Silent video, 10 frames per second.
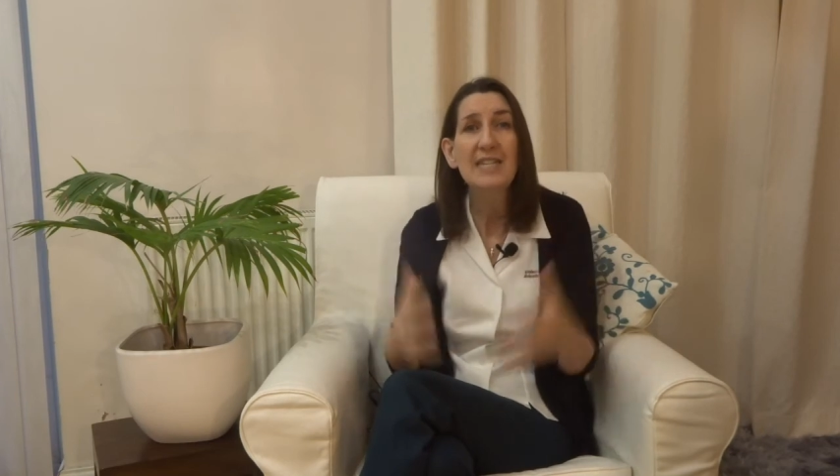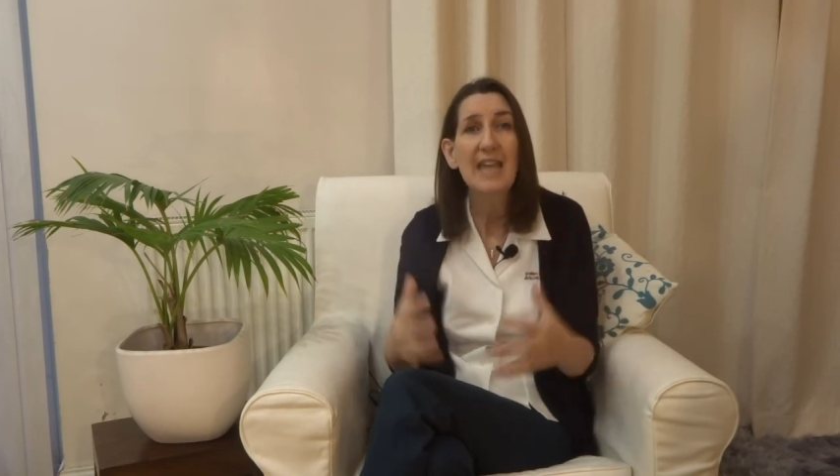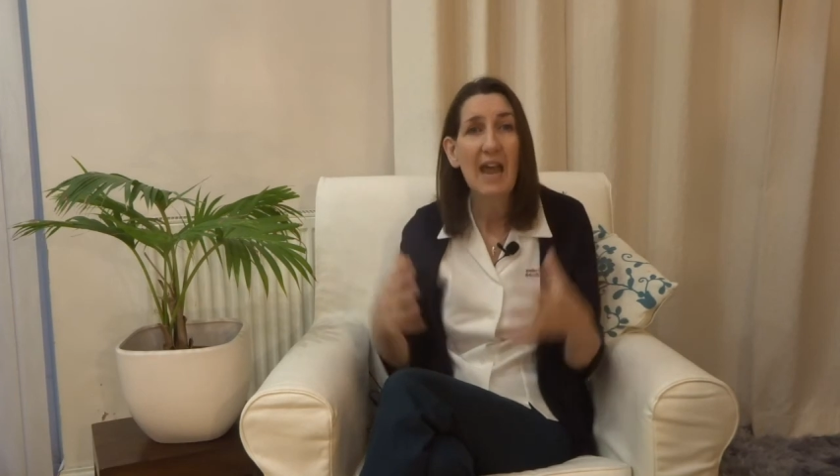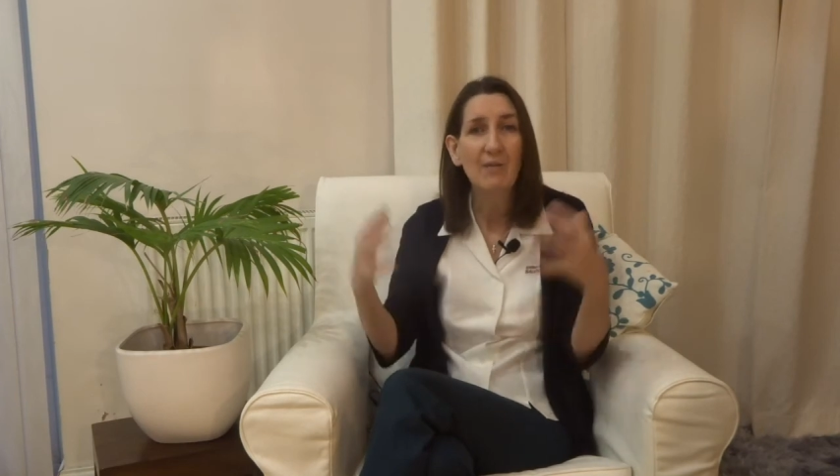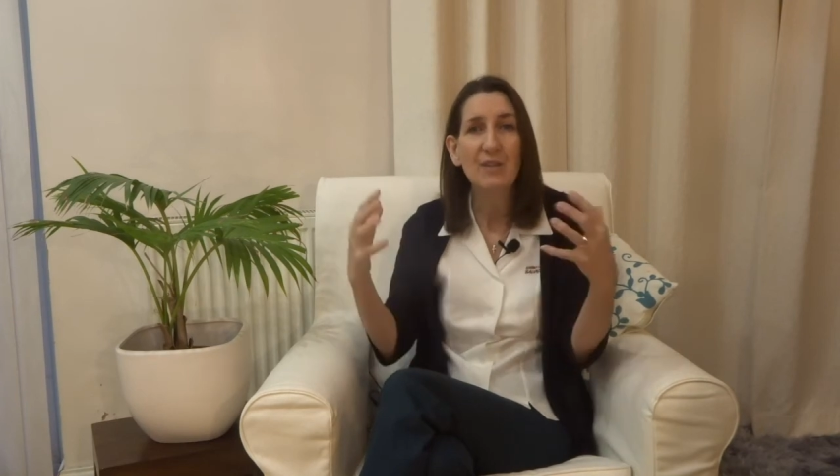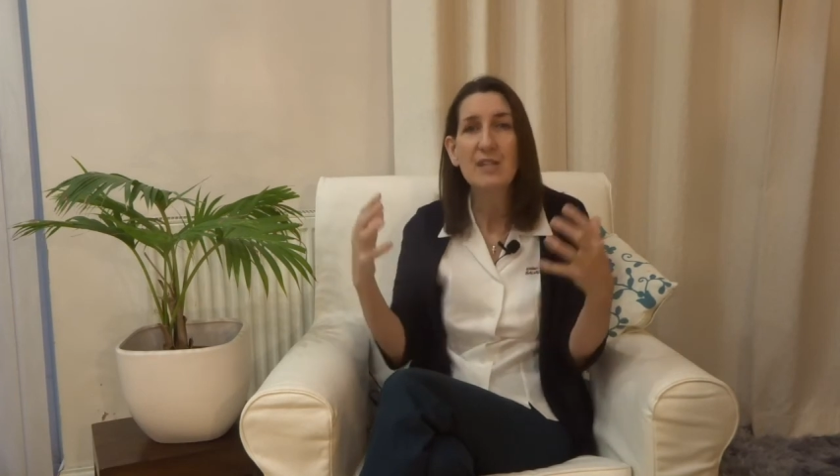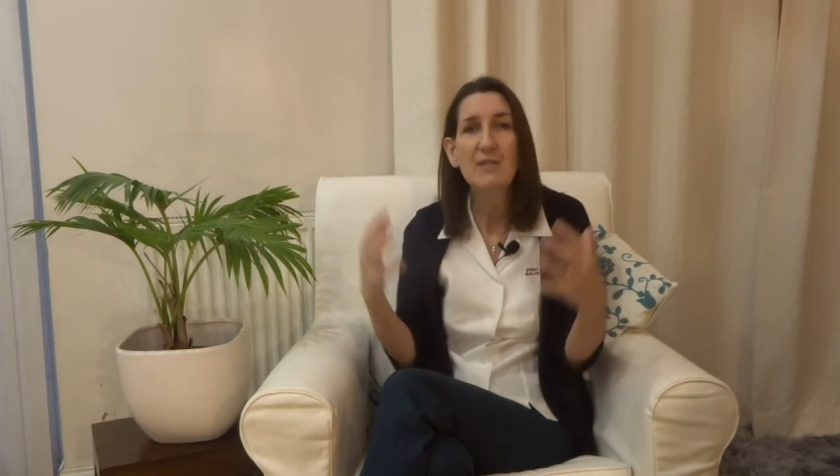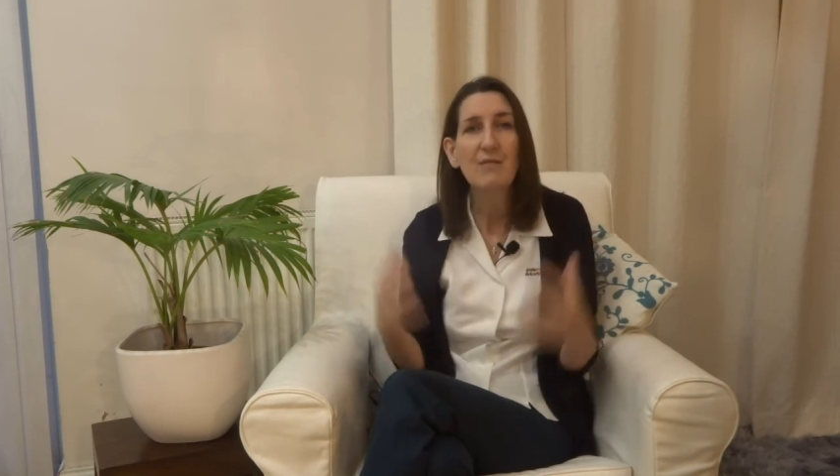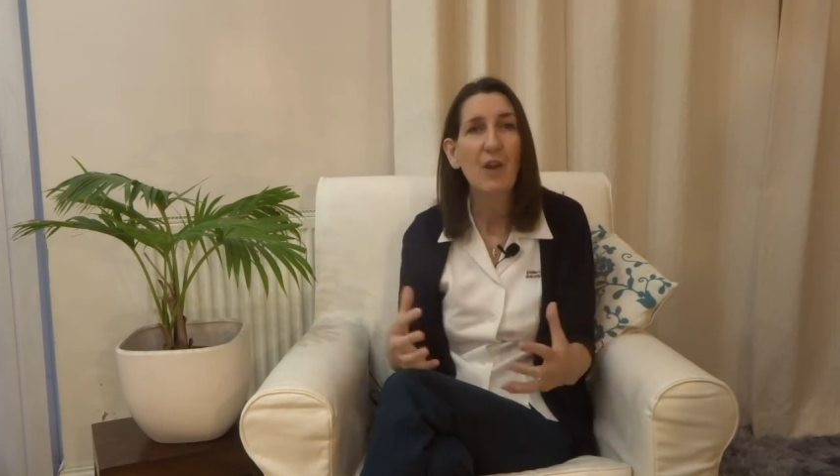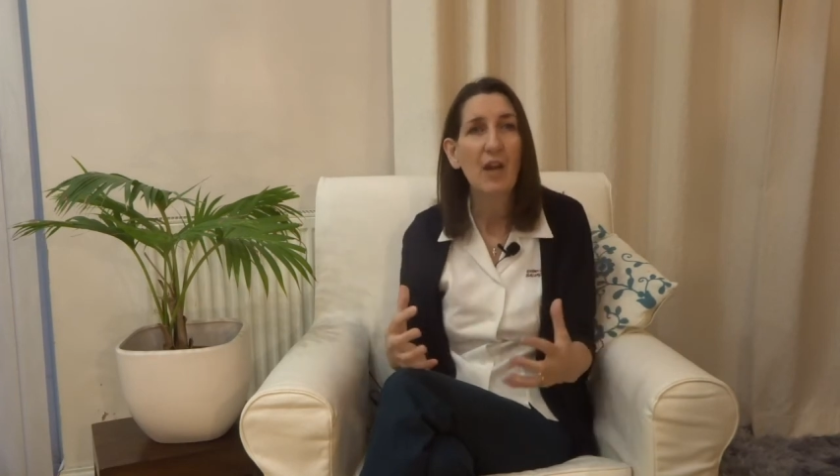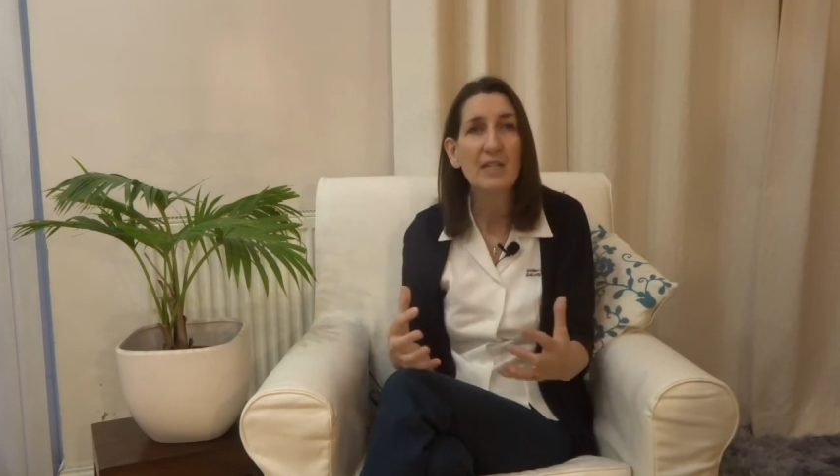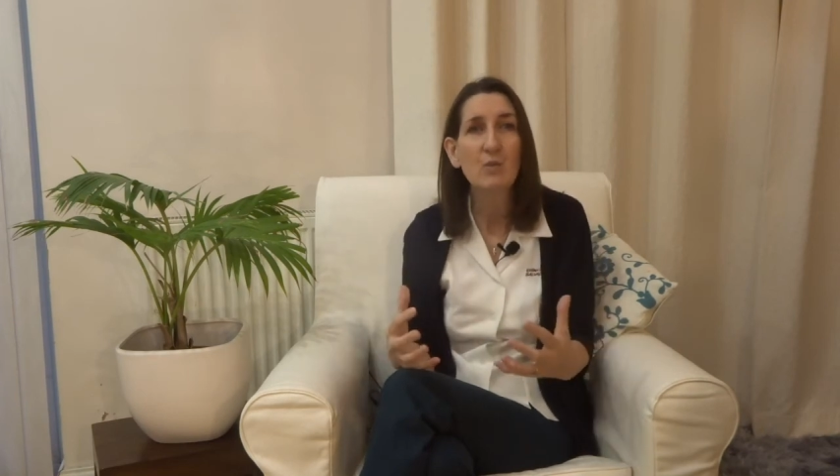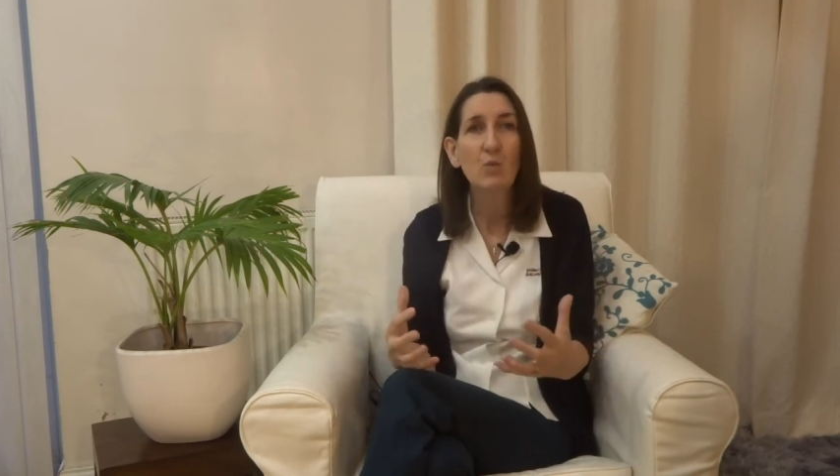down the dividing